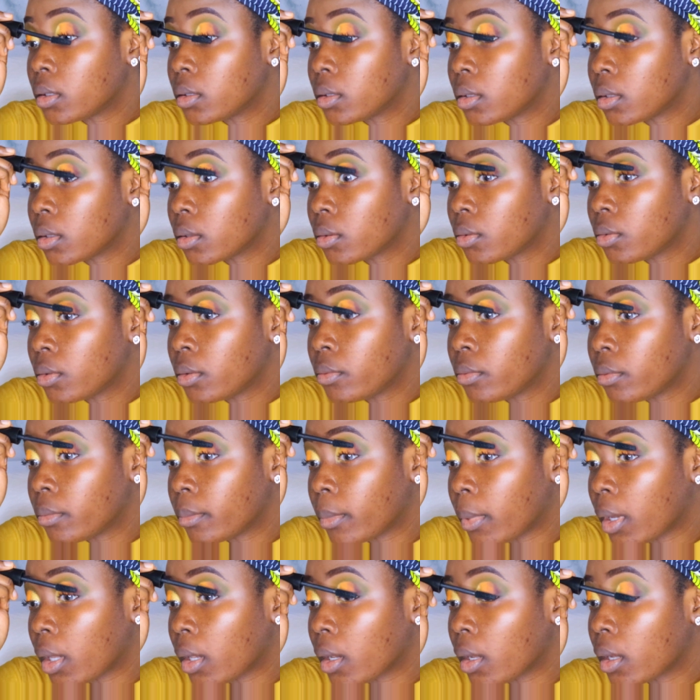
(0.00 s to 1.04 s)
and then go with
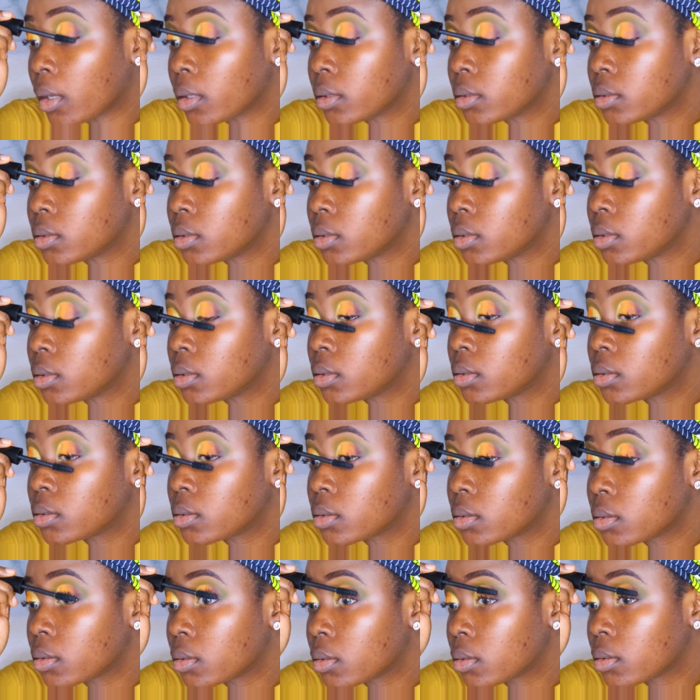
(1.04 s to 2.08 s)
my
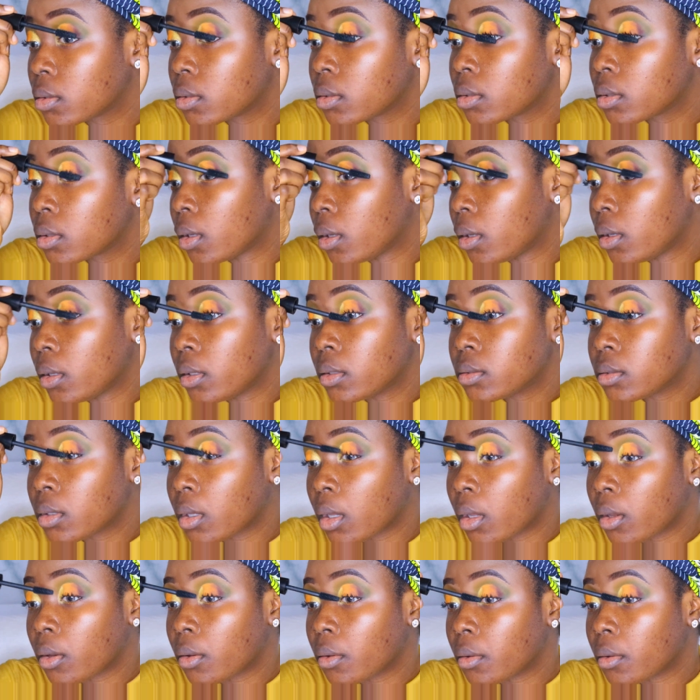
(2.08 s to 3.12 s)
lashes
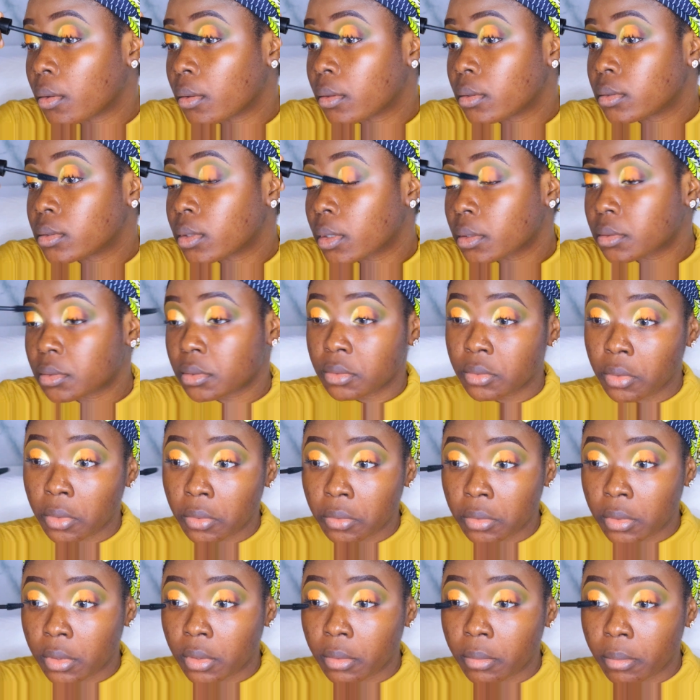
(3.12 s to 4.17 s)
later on. It's actually not
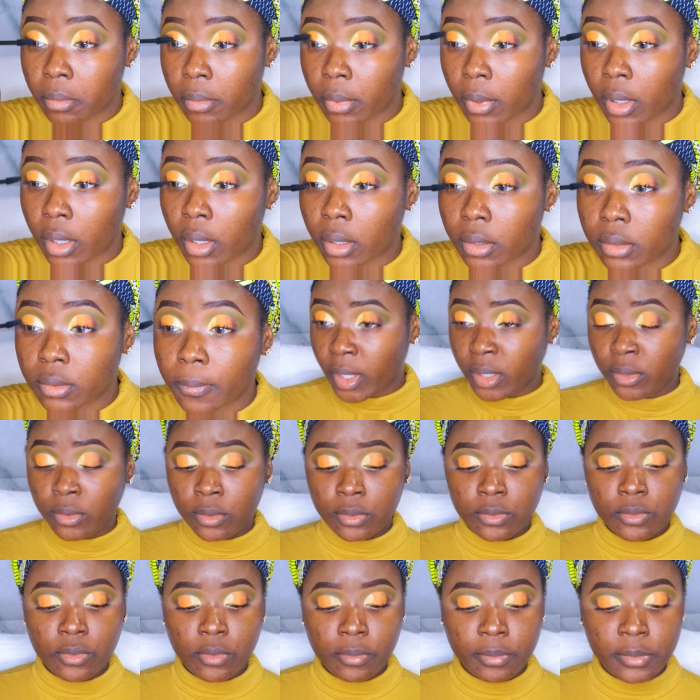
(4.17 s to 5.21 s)
looking bad. I
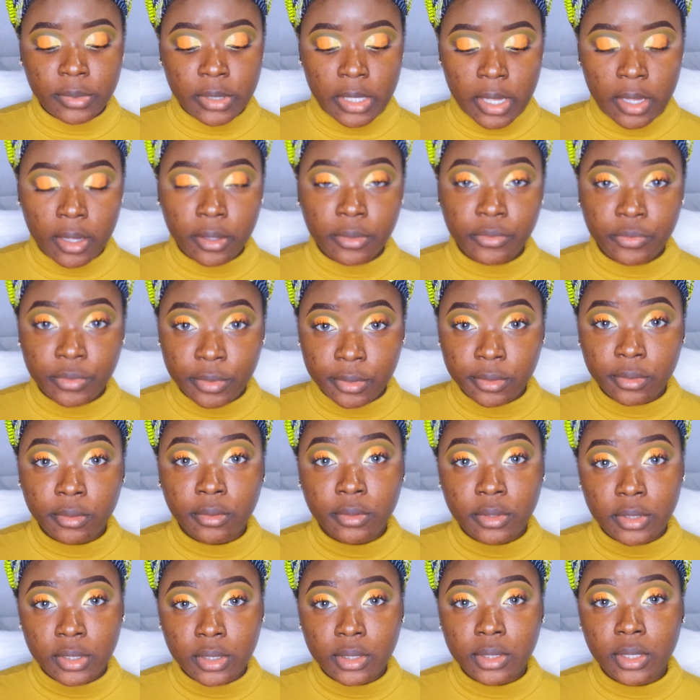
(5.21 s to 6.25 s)
just hope the end
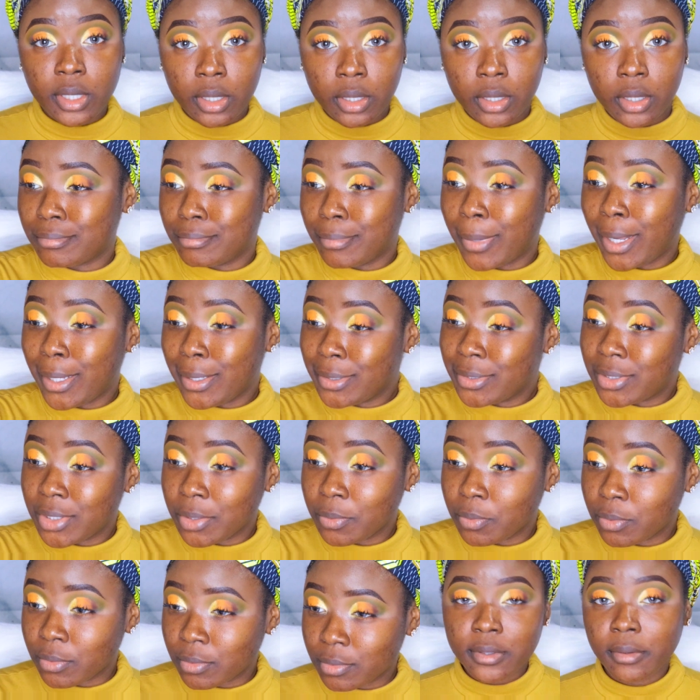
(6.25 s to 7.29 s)
result is like
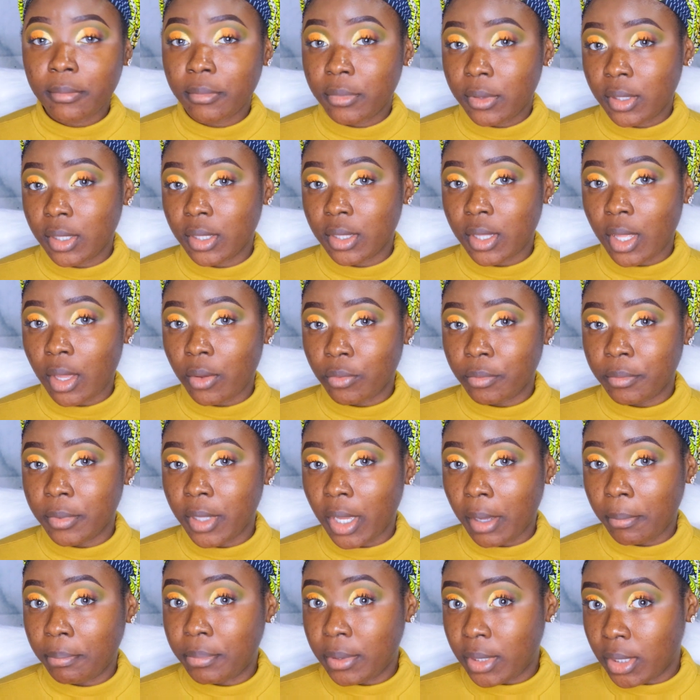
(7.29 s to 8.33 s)
manageable, something that will be
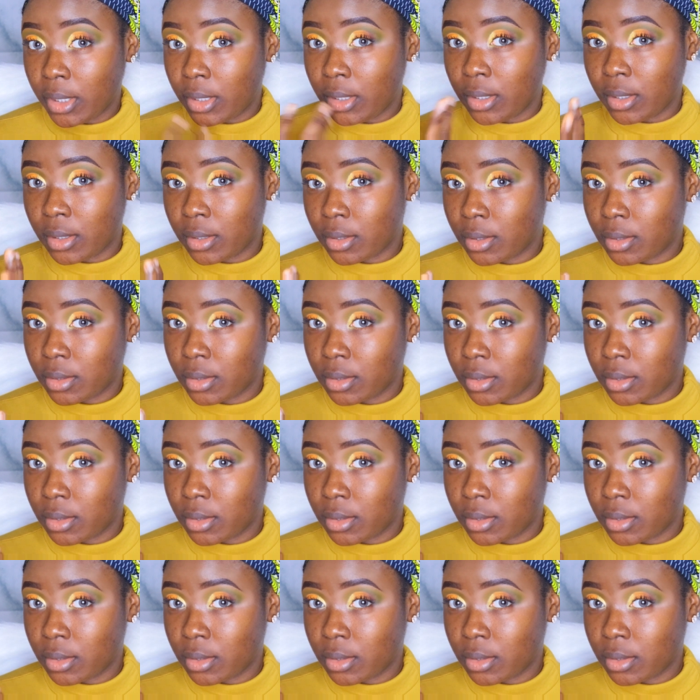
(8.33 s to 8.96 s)
appealing